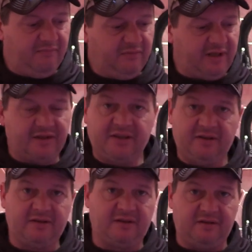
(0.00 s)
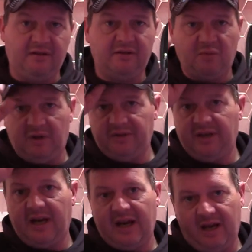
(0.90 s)
like I said, this is the only one that
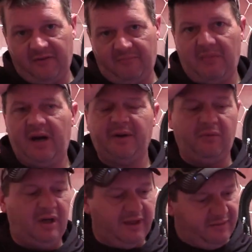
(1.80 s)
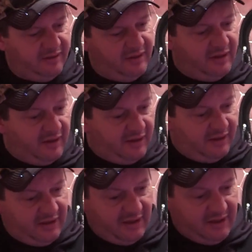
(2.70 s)
I have mono on,
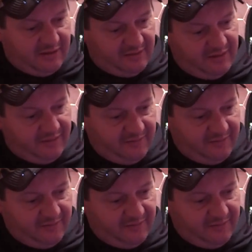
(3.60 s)
and